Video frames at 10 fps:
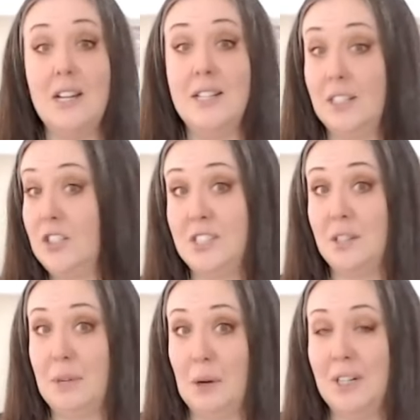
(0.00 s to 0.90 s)
such as
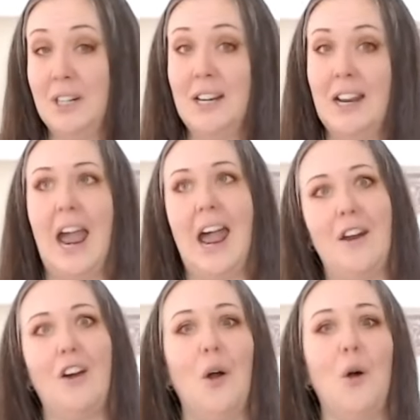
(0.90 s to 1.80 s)
immunity
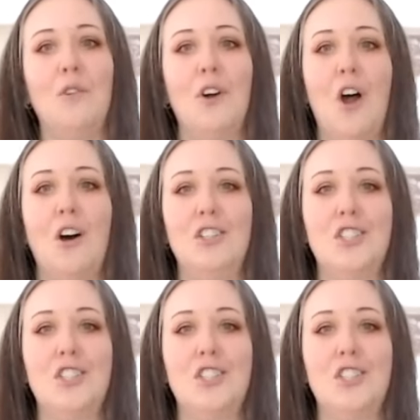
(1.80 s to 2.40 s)
and our overall